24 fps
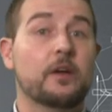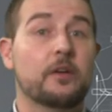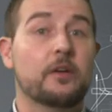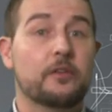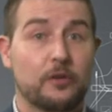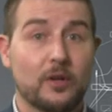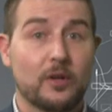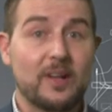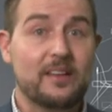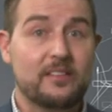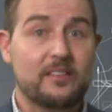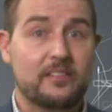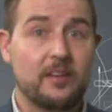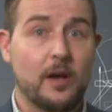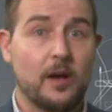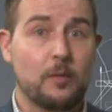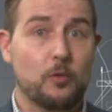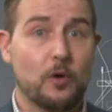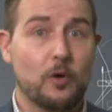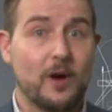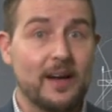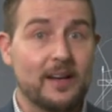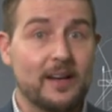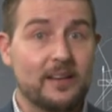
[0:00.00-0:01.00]
So let's
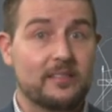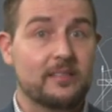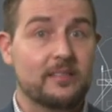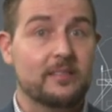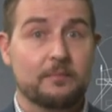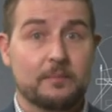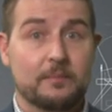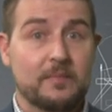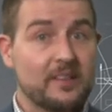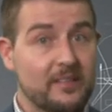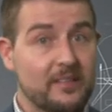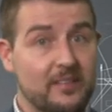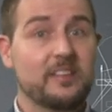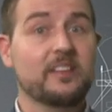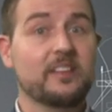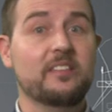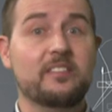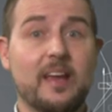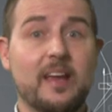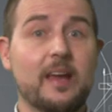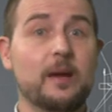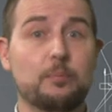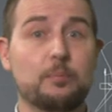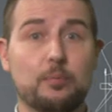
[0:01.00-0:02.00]
summarize. This
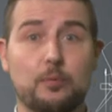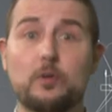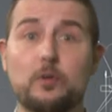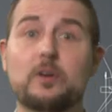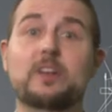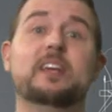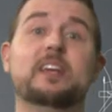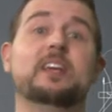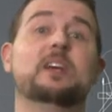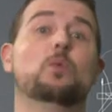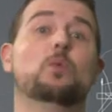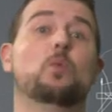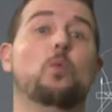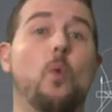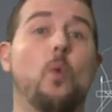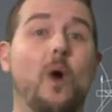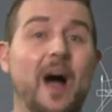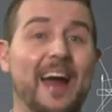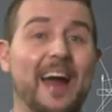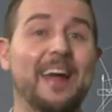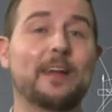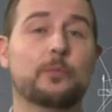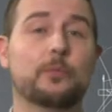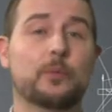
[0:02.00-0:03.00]
is a pretty
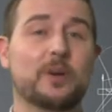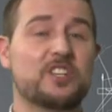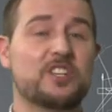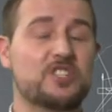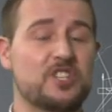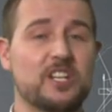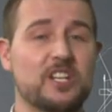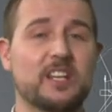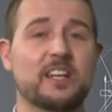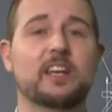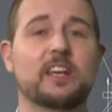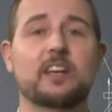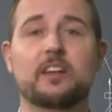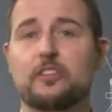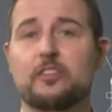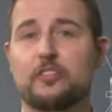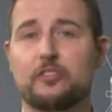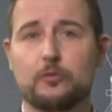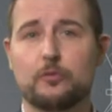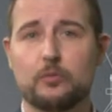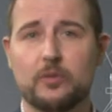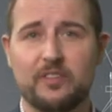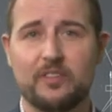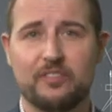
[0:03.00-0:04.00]
wide-reaching
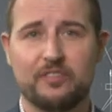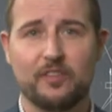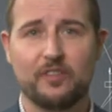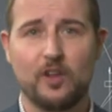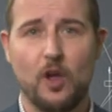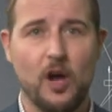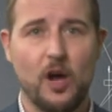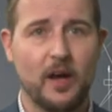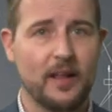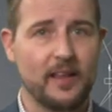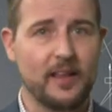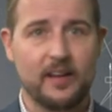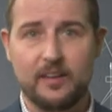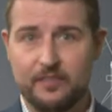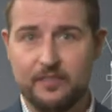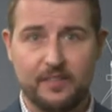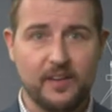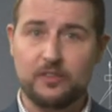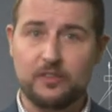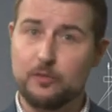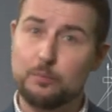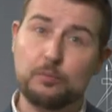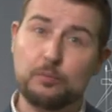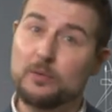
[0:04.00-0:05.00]
industry flaw that
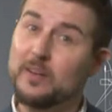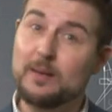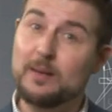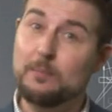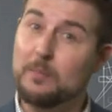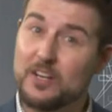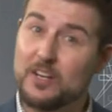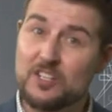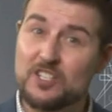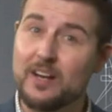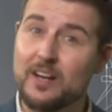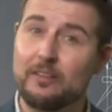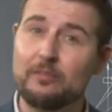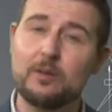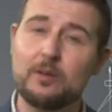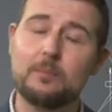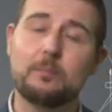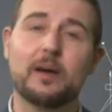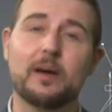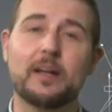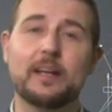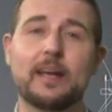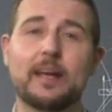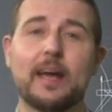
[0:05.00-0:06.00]
affects pretty much
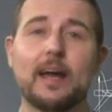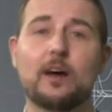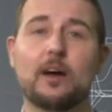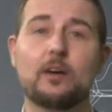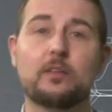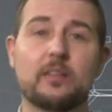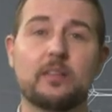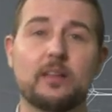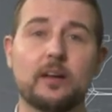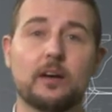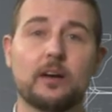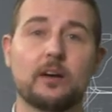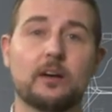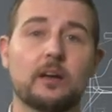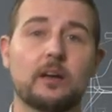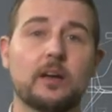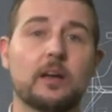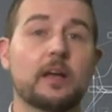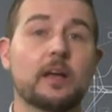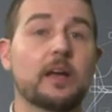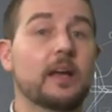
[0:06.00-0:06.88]
everybody out there.